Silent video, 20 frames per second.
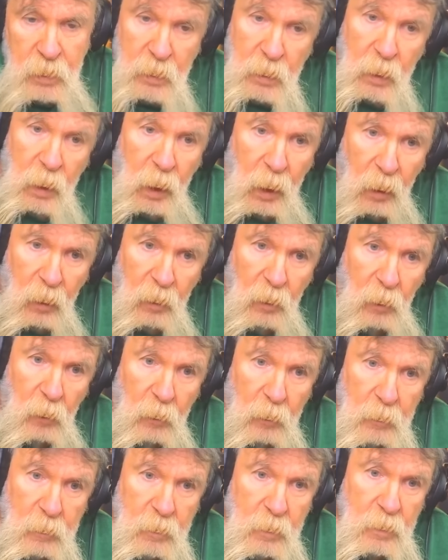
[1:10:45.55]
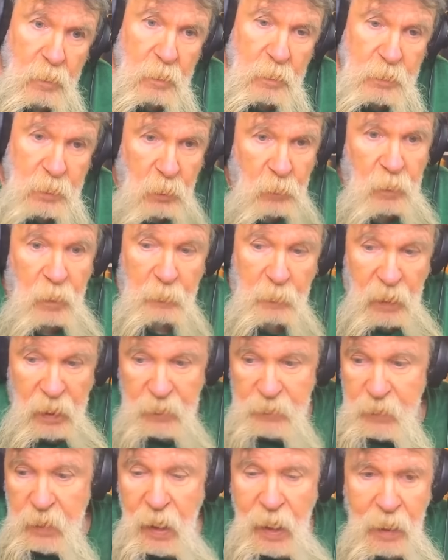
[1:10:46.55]
Lawler. So they pay
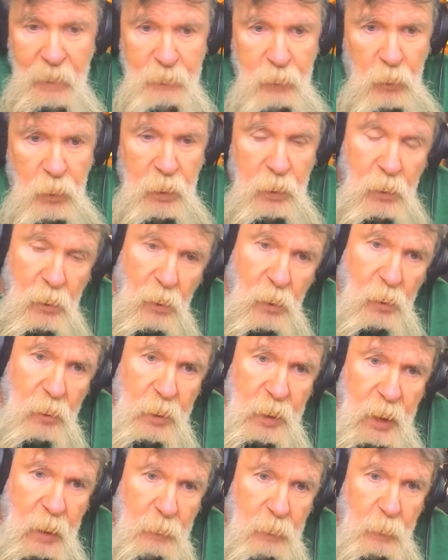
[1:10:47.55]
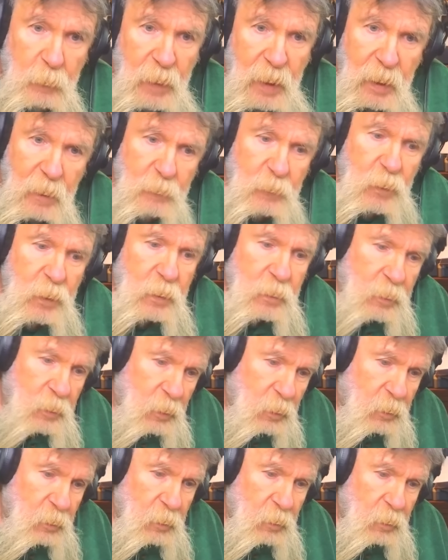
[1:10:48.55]
the guy pretty good and keep him happy, and
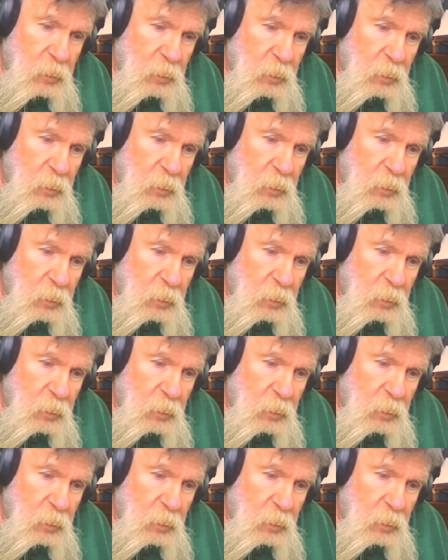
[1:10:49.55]
then go